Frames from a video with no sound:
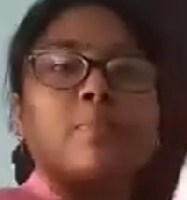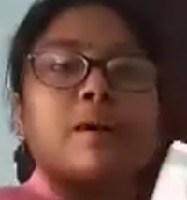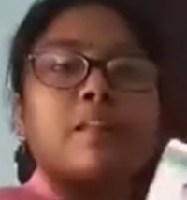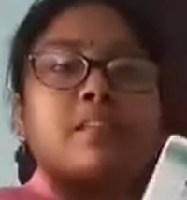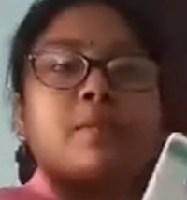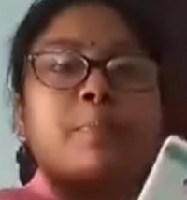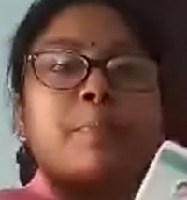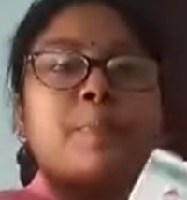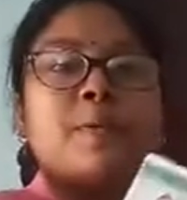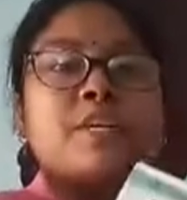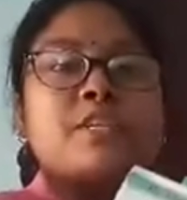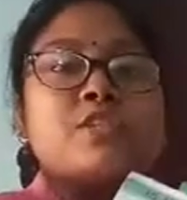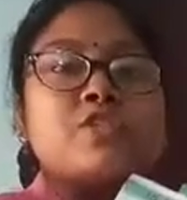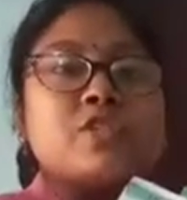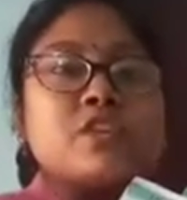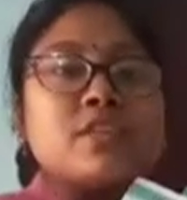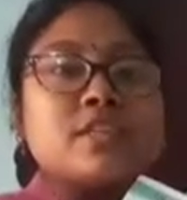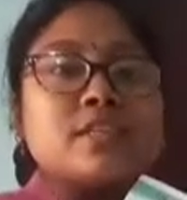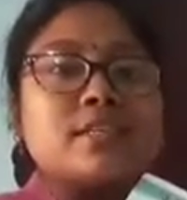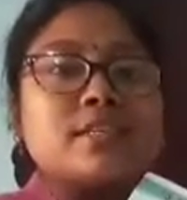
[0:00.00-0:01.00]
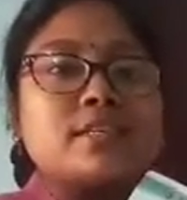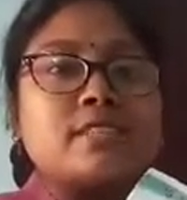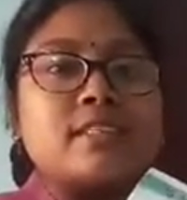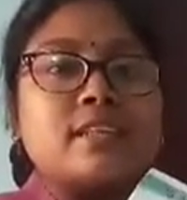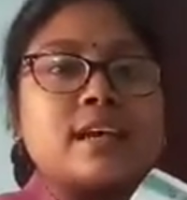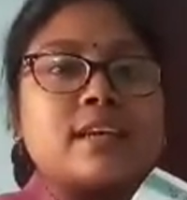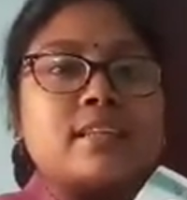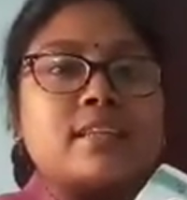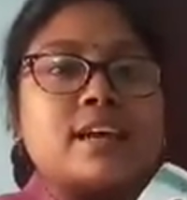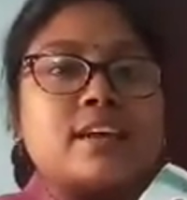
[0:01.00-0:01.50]
by the picture it
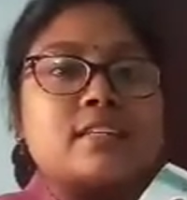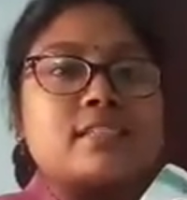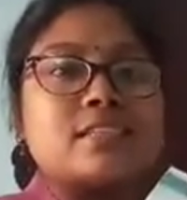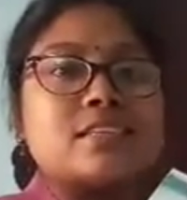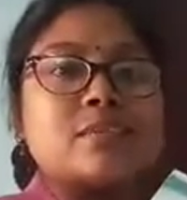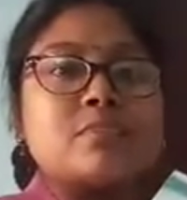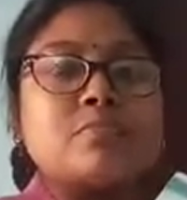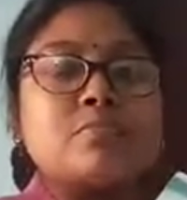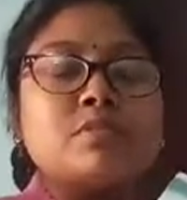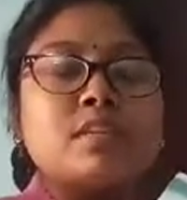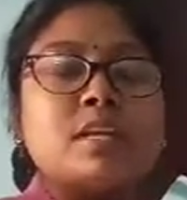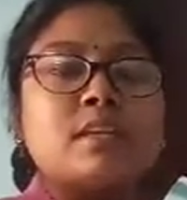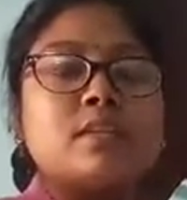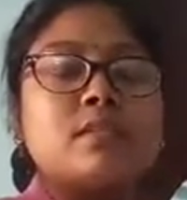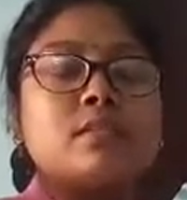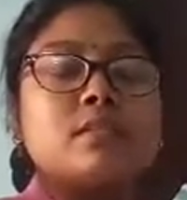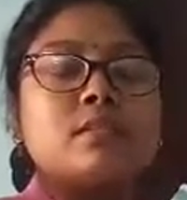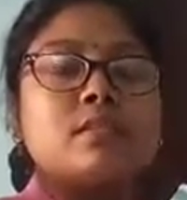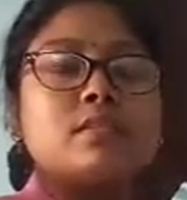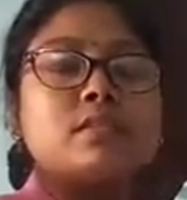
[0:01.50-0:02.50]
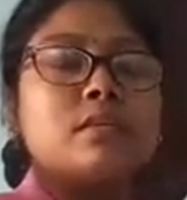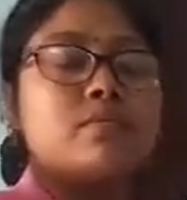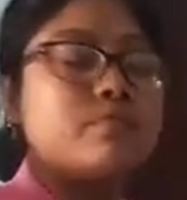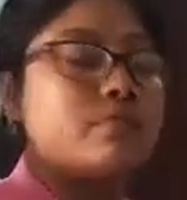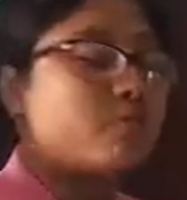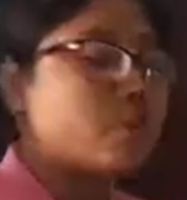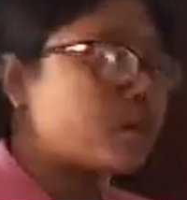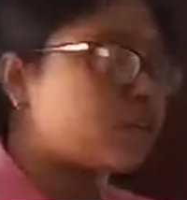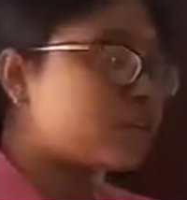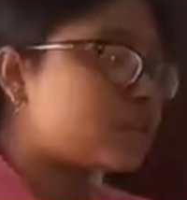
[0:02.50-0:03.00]
said that some
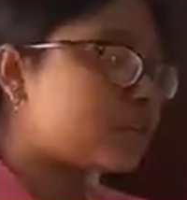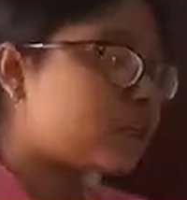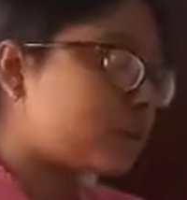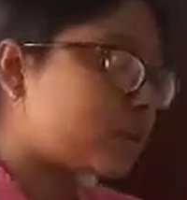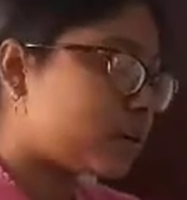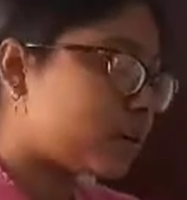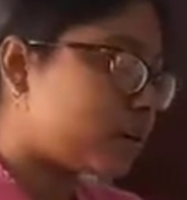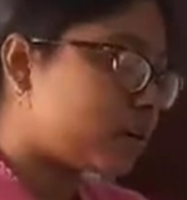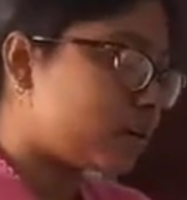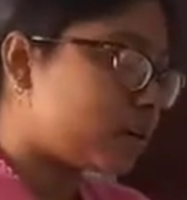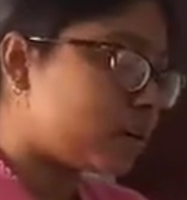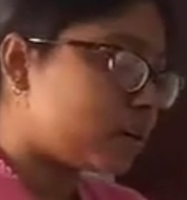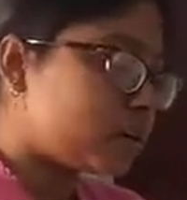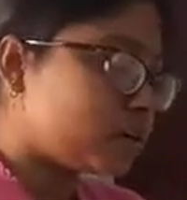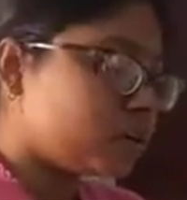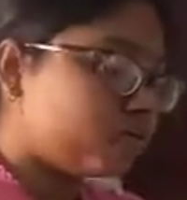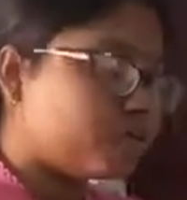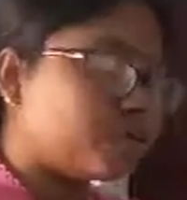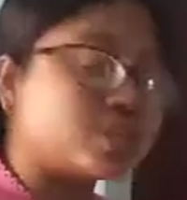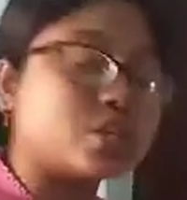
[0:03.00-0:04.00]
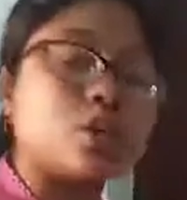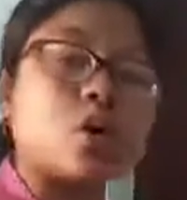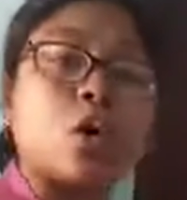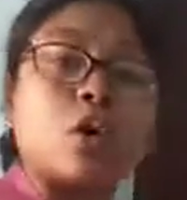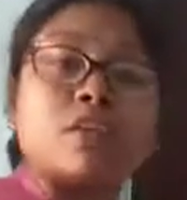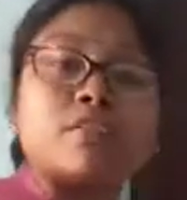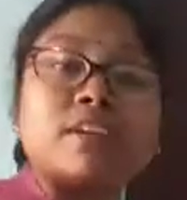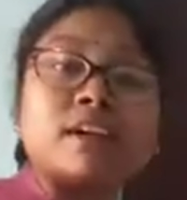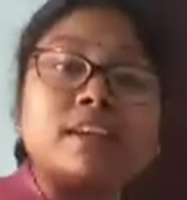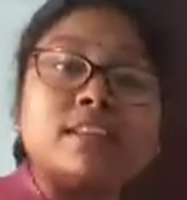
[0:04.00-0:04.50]
words which are
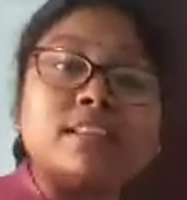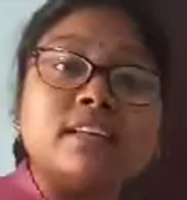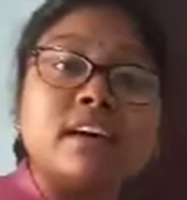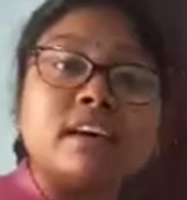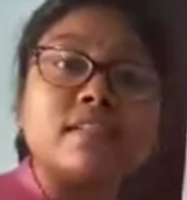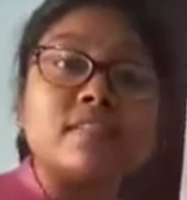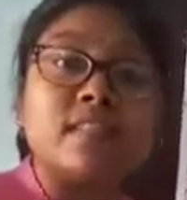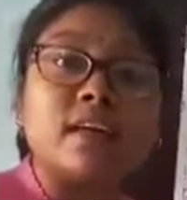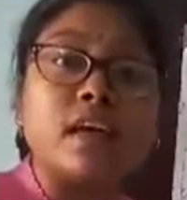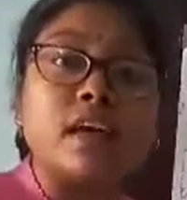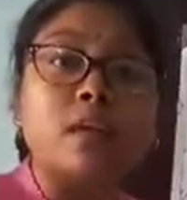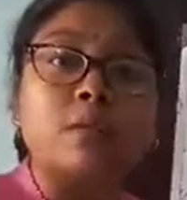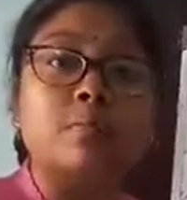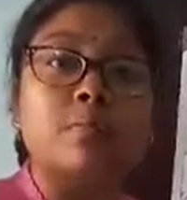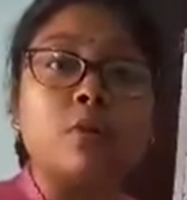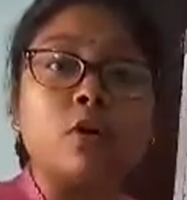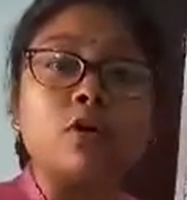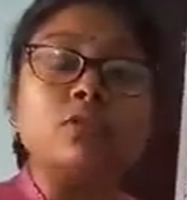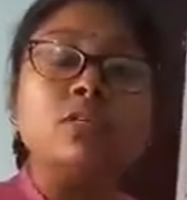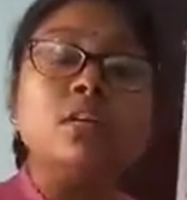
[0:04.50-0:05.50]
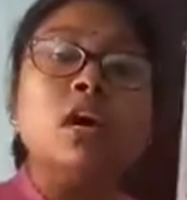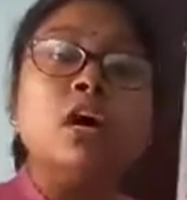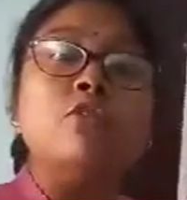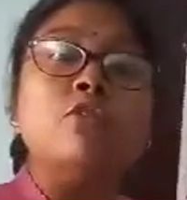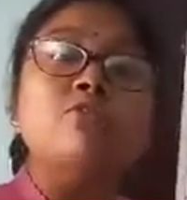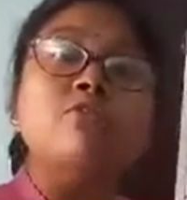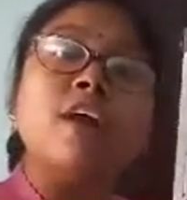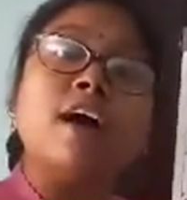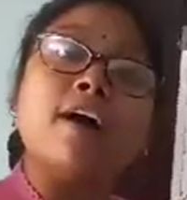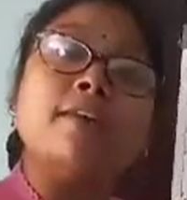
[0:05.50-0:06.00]
already there in the help box
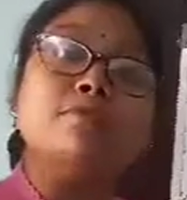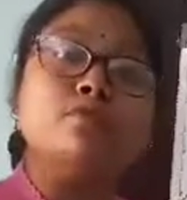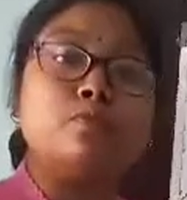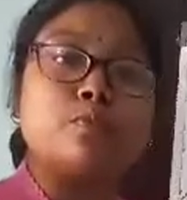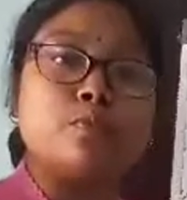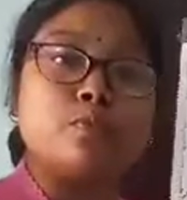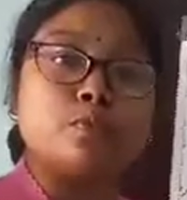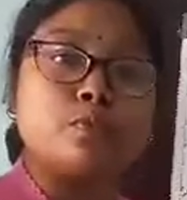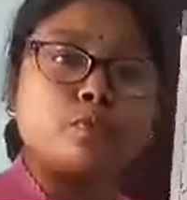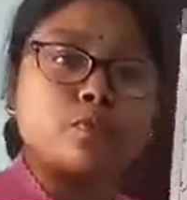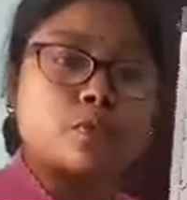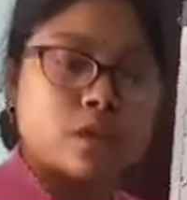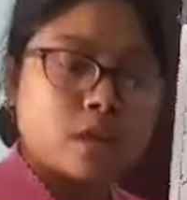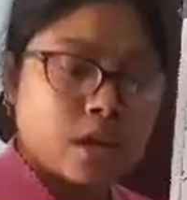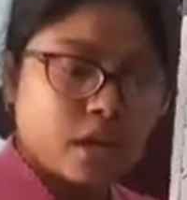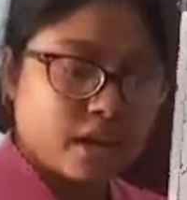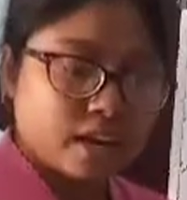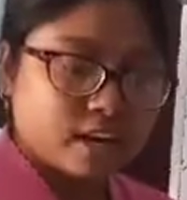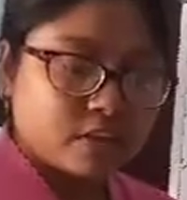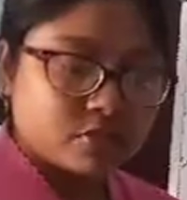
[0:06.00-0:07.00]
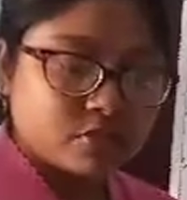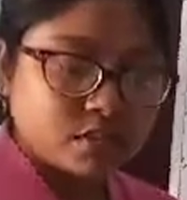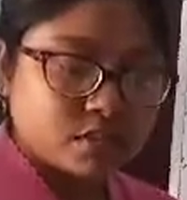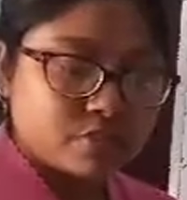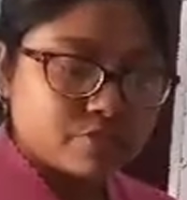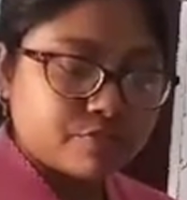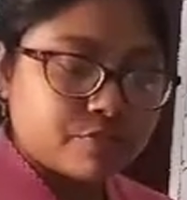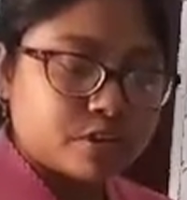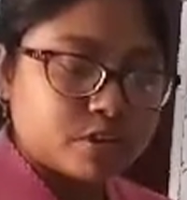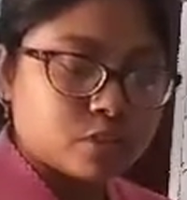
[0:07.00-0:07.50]
we have to put. Now see
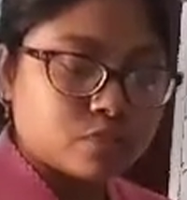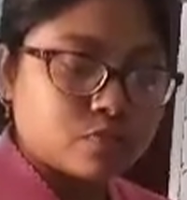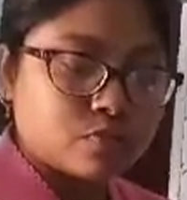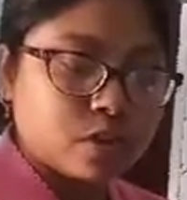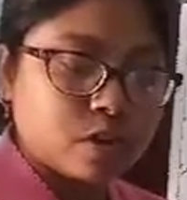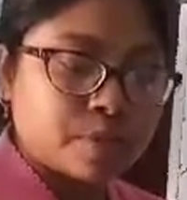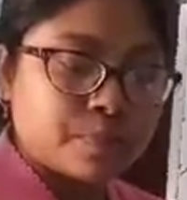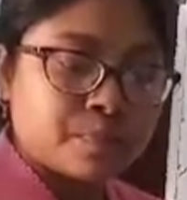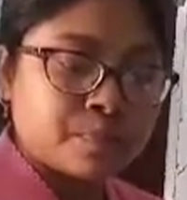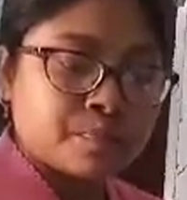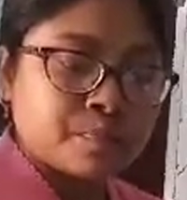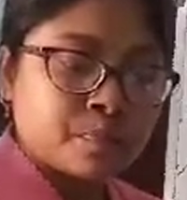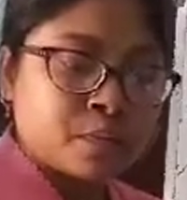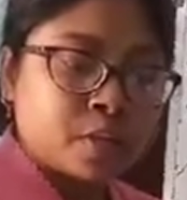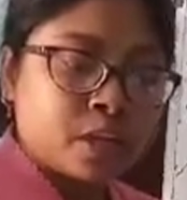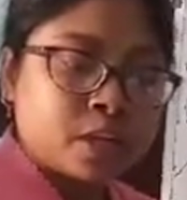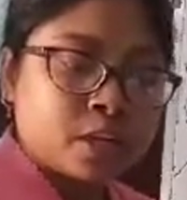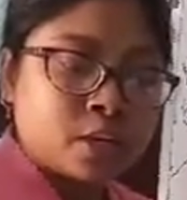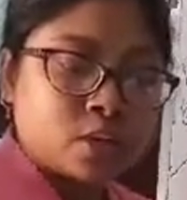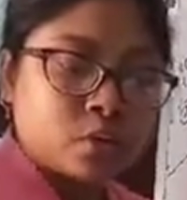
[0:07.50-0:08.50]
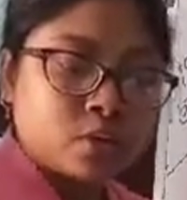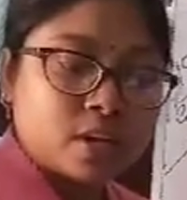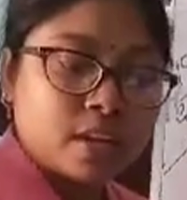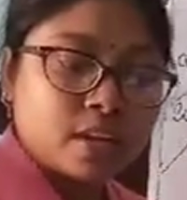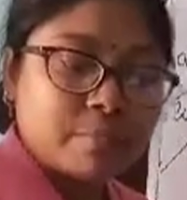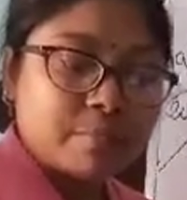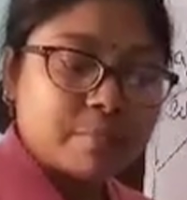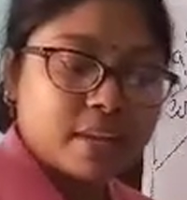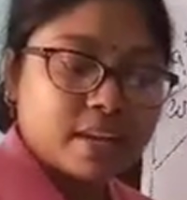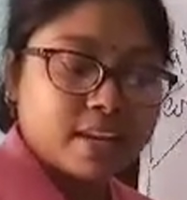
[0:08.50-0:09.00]
the first one.
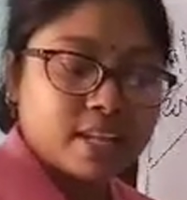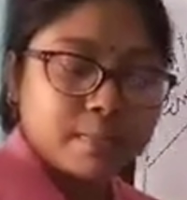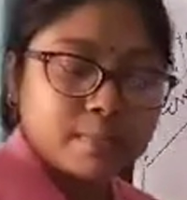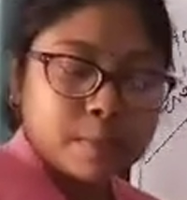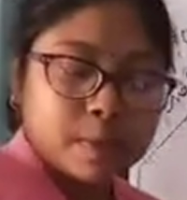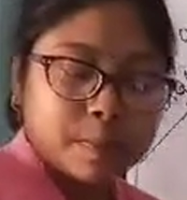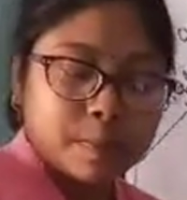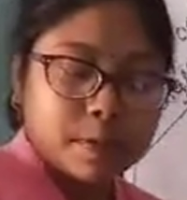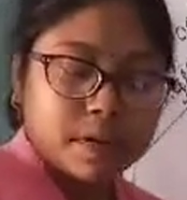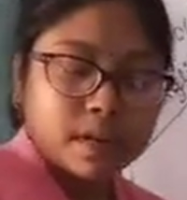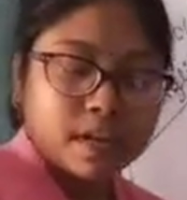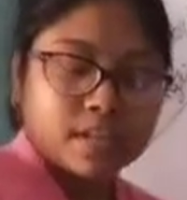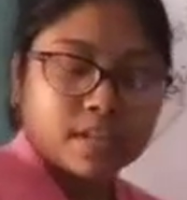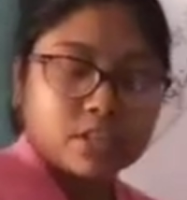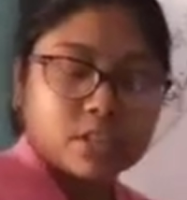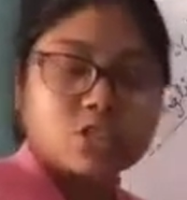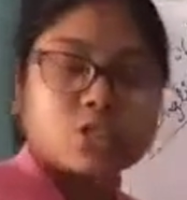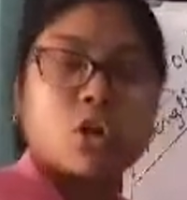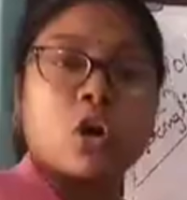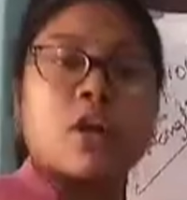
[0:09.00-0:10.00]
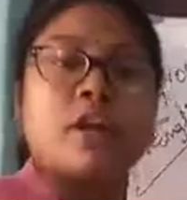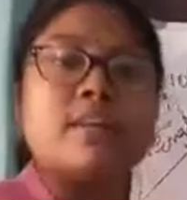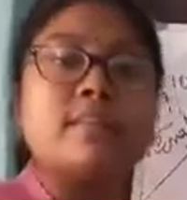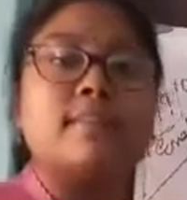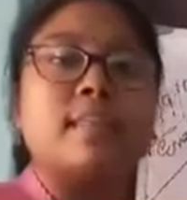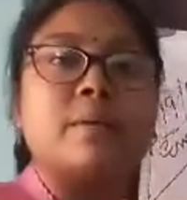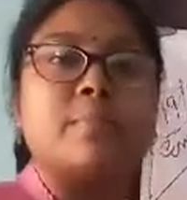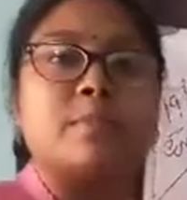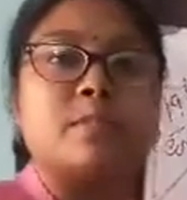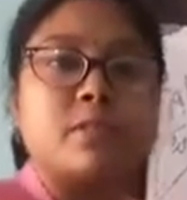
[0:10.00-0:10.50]
Today many people are
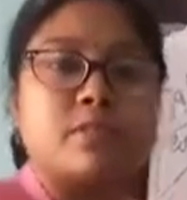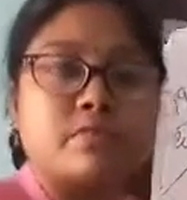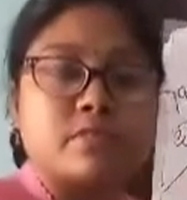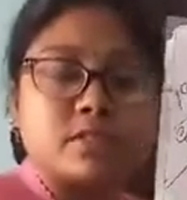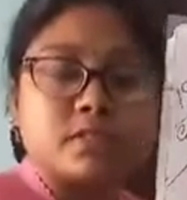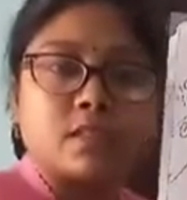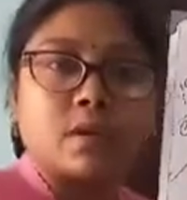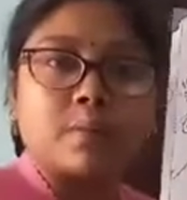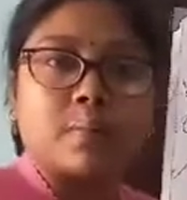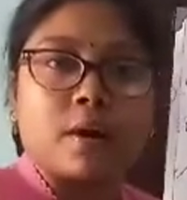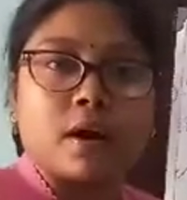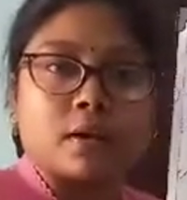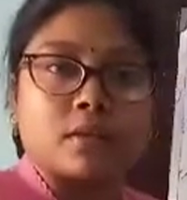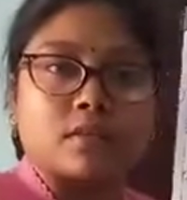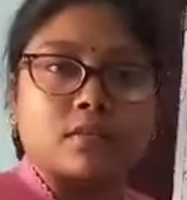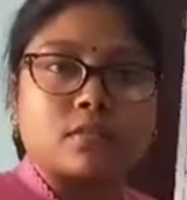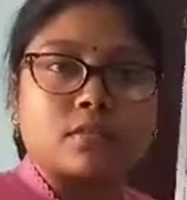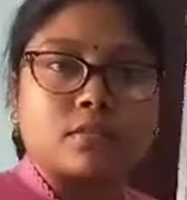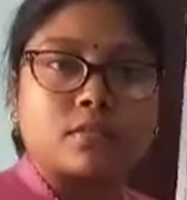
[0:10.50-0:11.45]
enjoying themselves in the park.